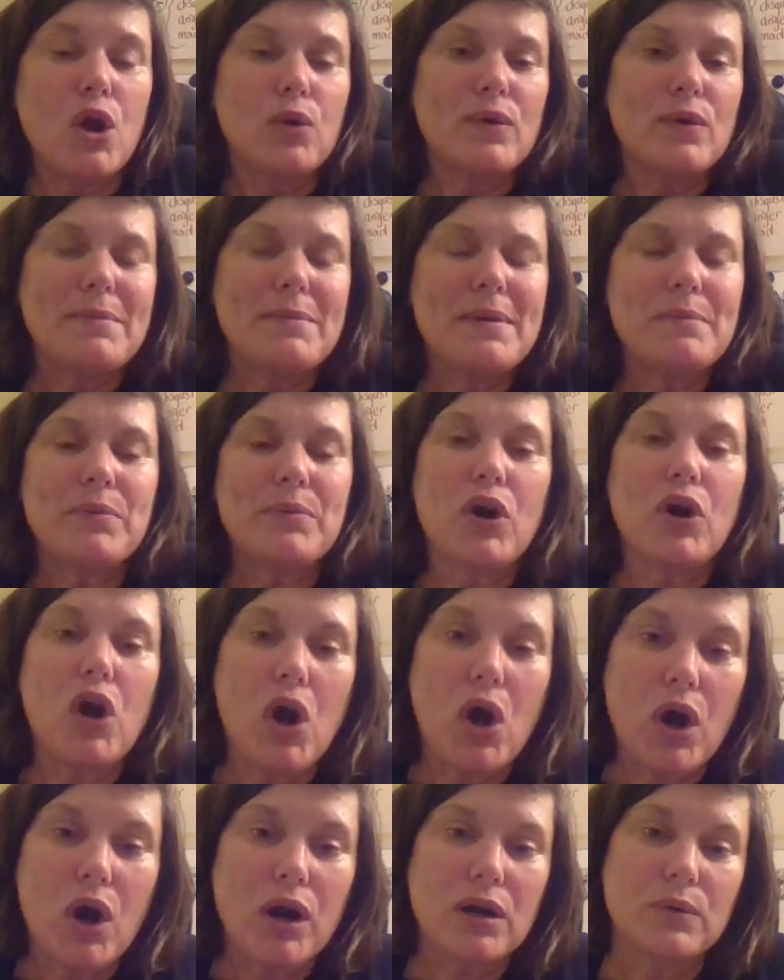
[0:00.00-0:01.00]
Remember,
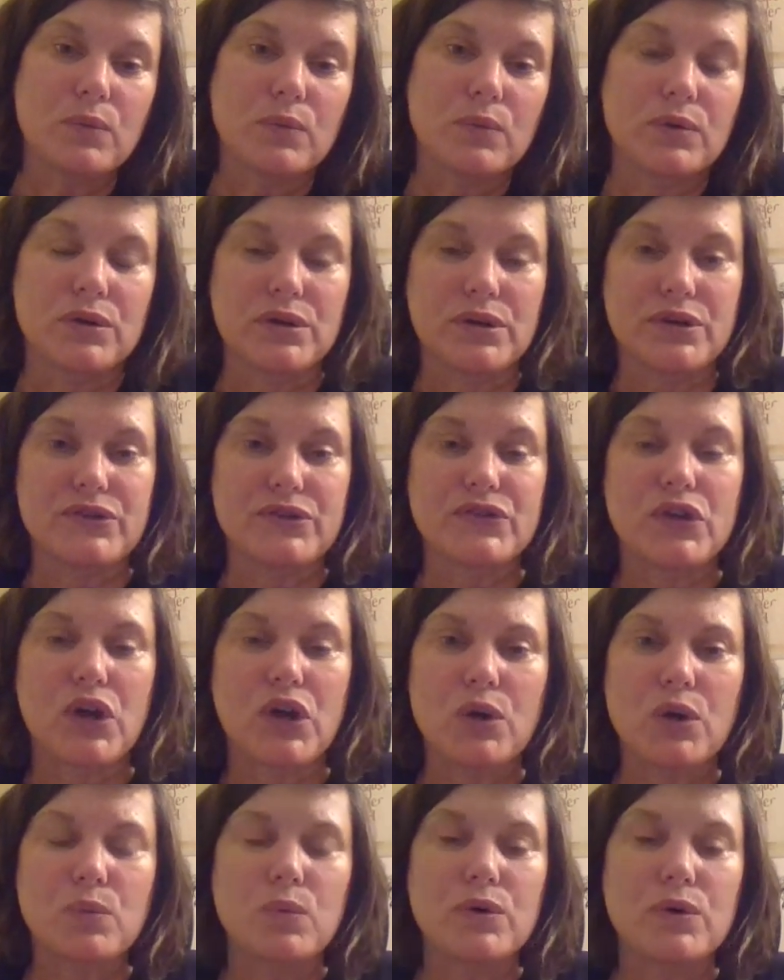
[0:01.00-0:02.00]
heart words
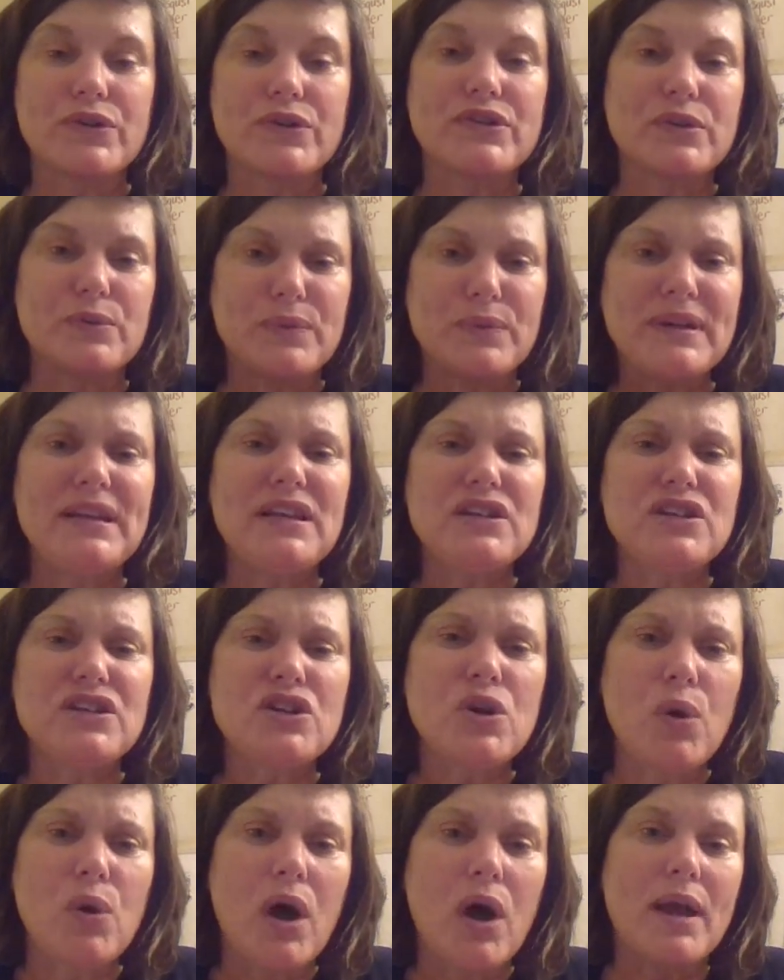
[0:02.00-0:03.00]
are words that we need to
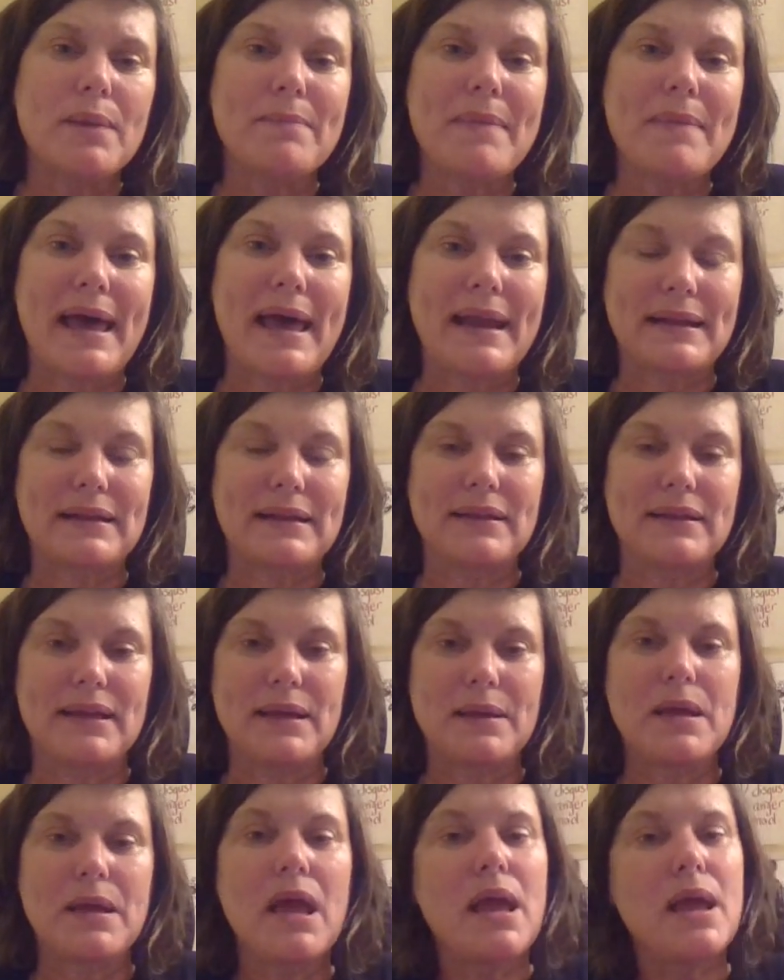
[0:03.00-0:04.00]
know
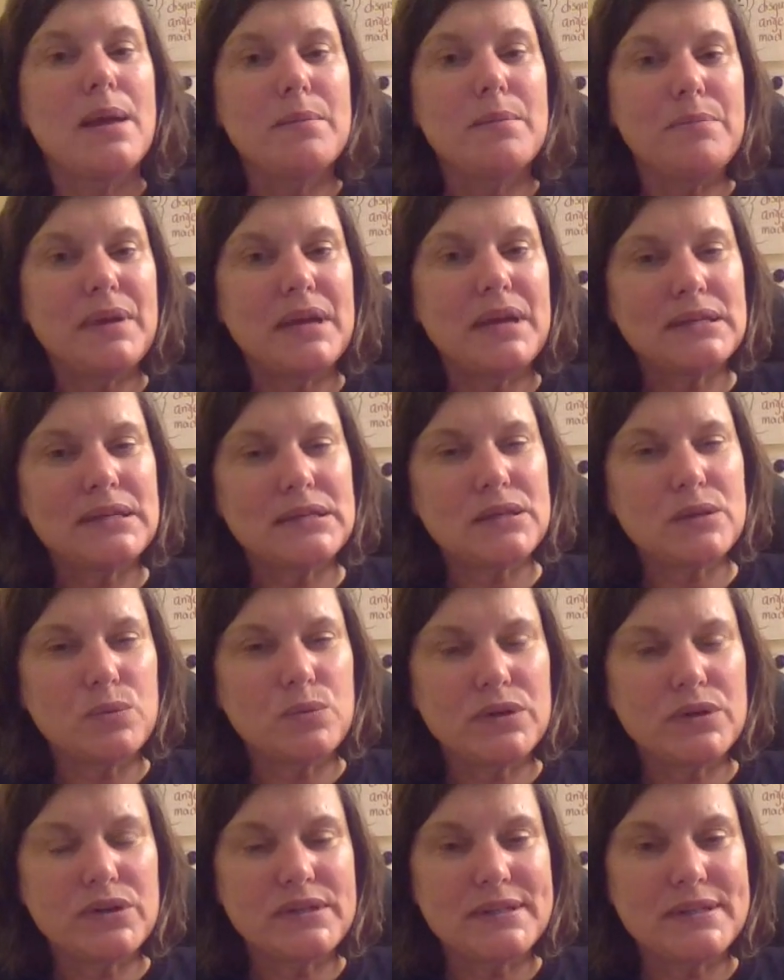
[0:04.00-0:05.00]
automatically because they're
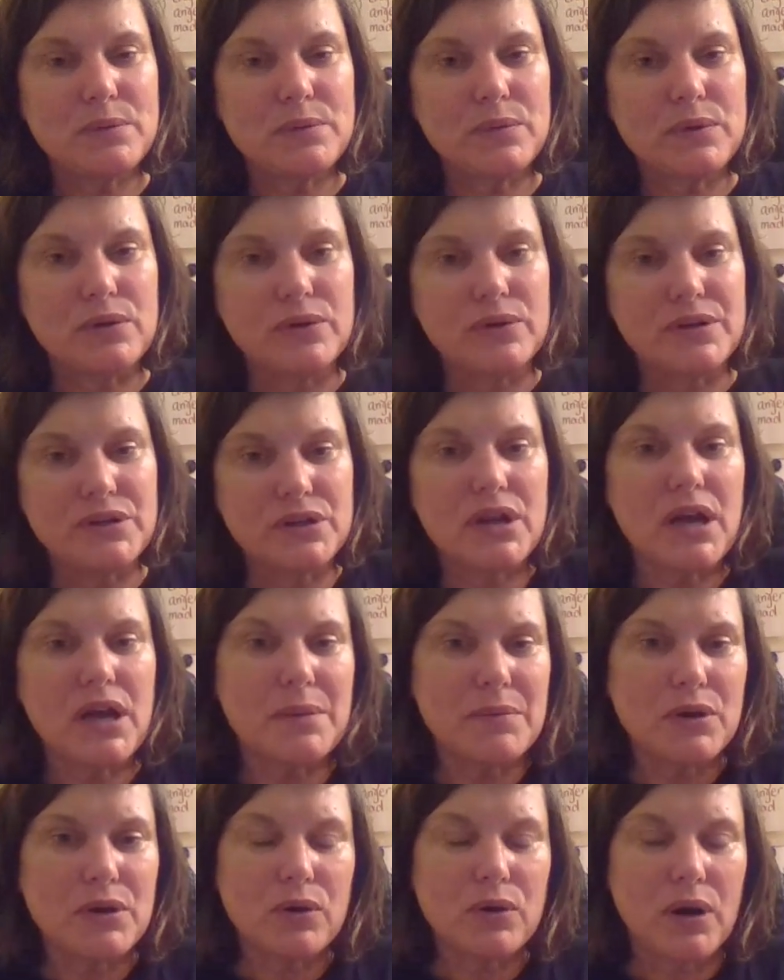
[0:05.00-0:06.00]
words that we're going to
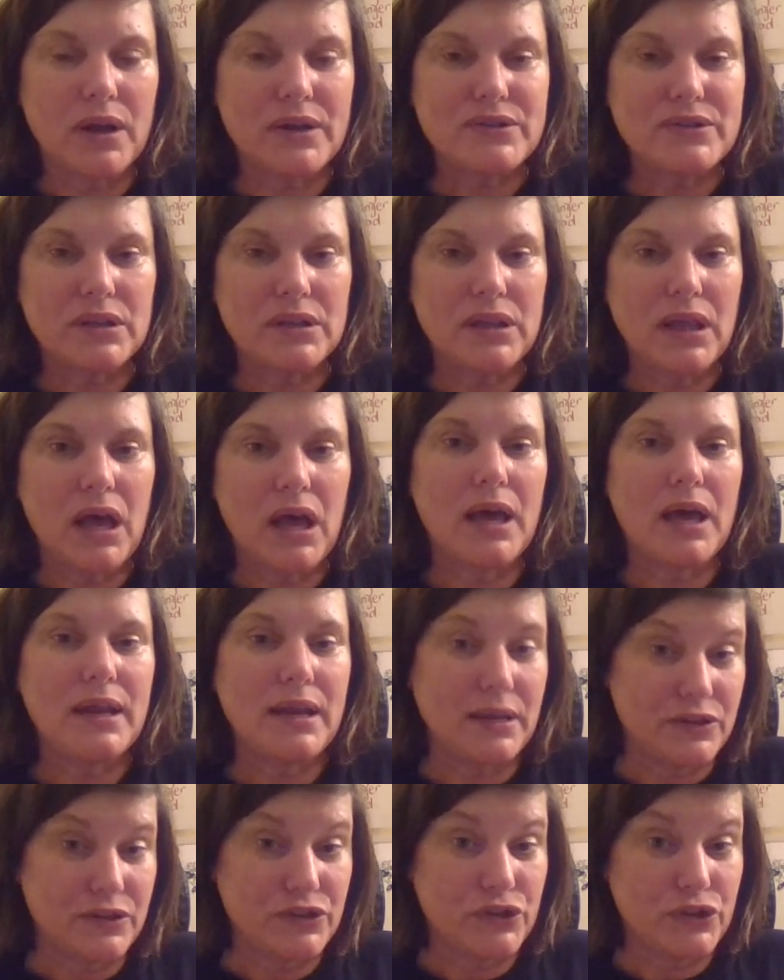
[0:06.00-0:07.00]
come across a lot
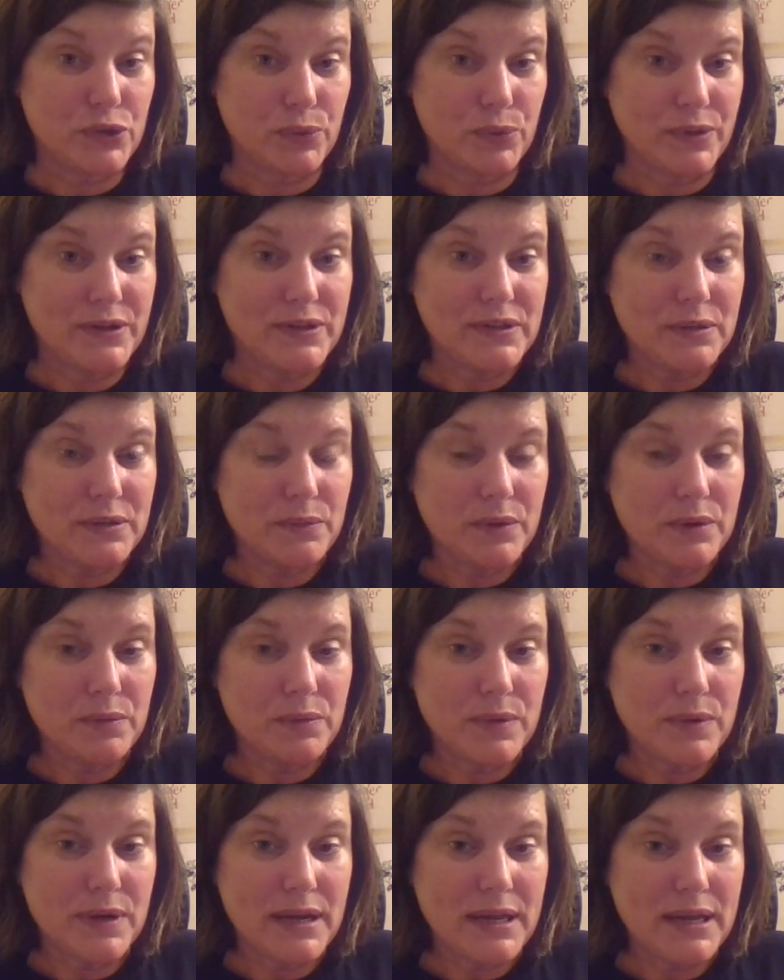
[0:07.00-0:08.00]
in stories that we
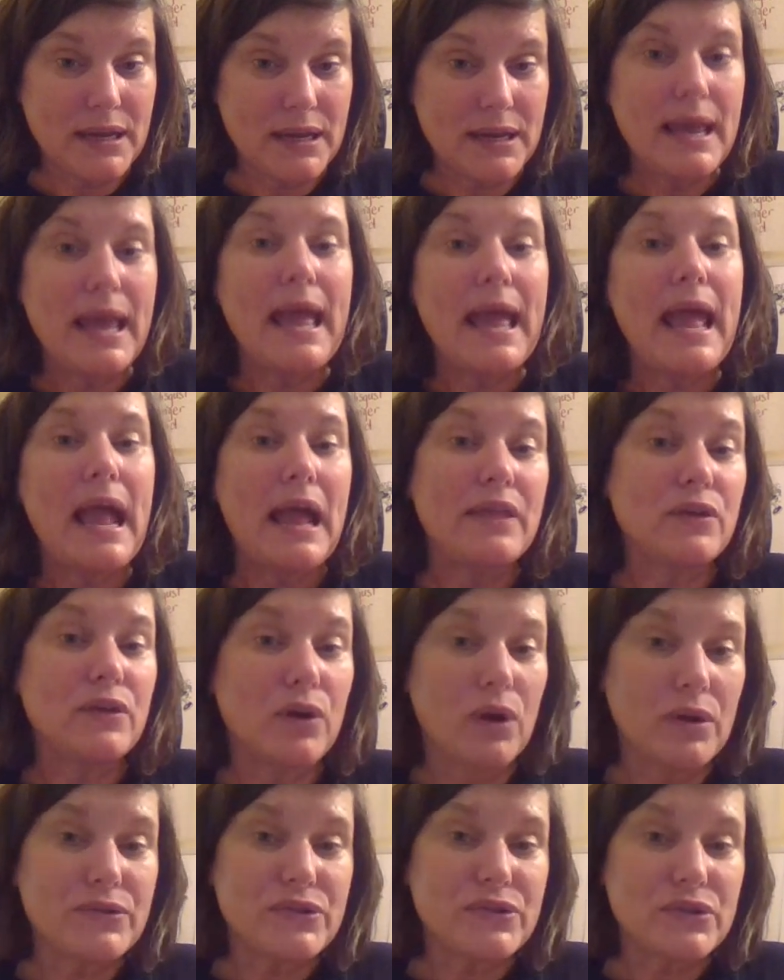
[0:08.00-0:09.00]
read, and they're
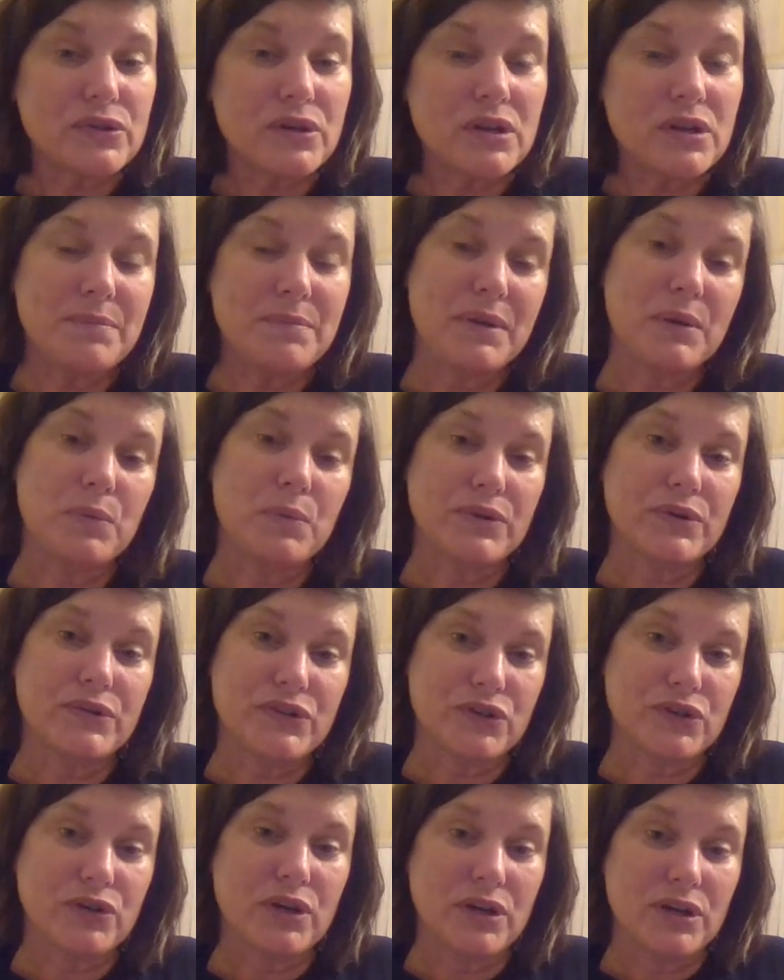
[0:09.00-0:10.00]
also going to be words
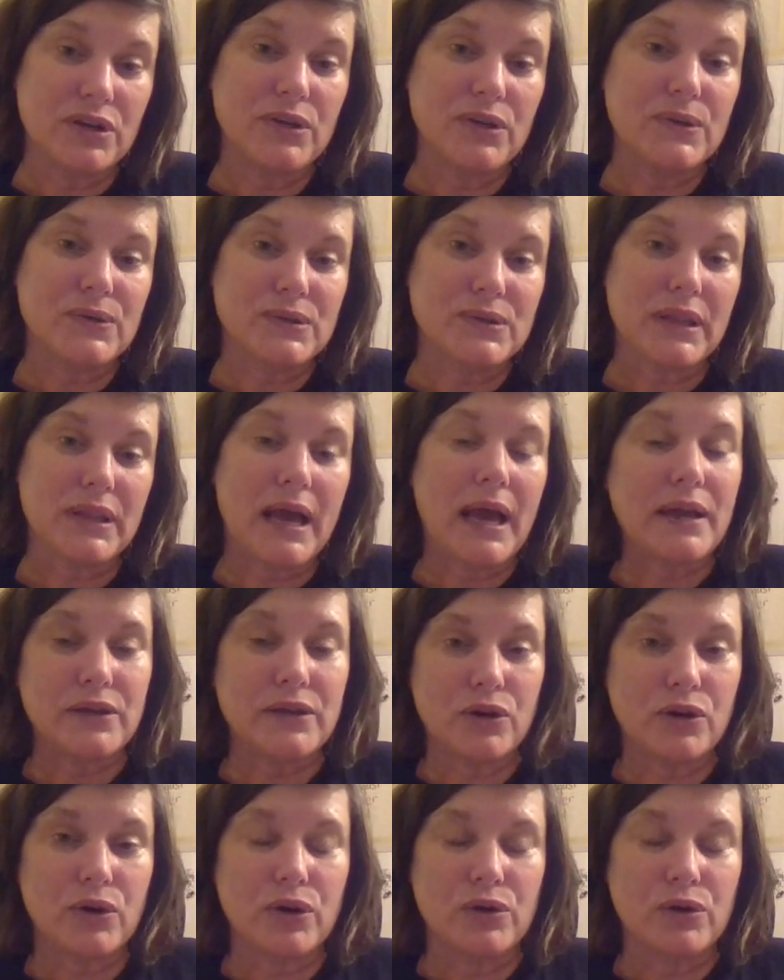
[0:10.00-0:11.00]
you're going to use a lot in
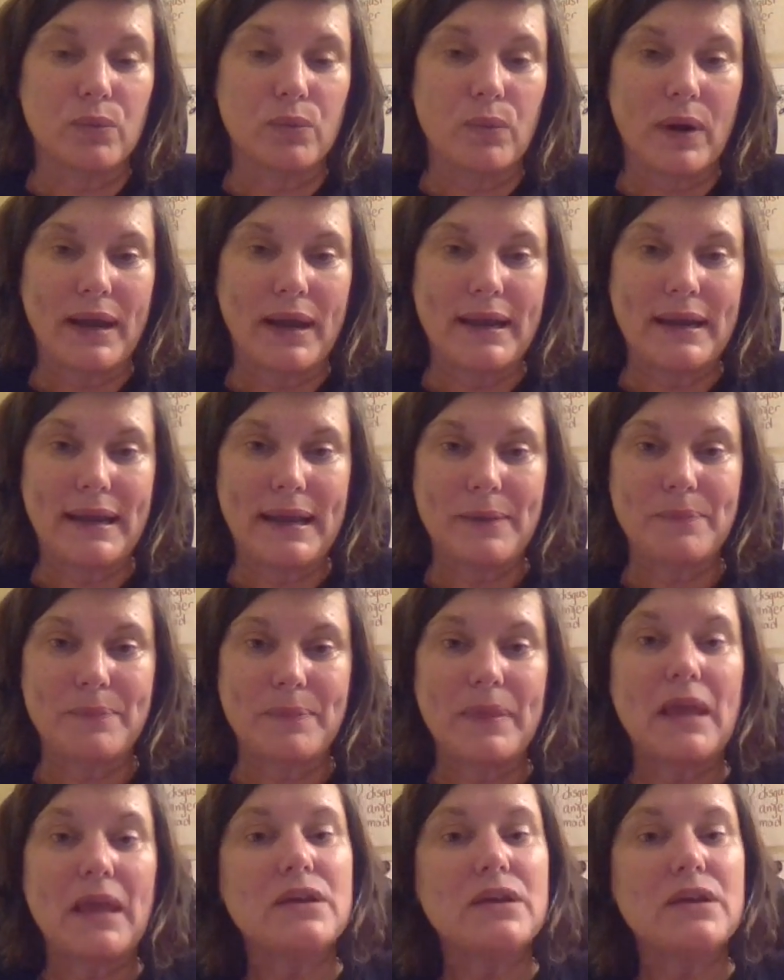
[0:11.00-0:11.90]
your own writing.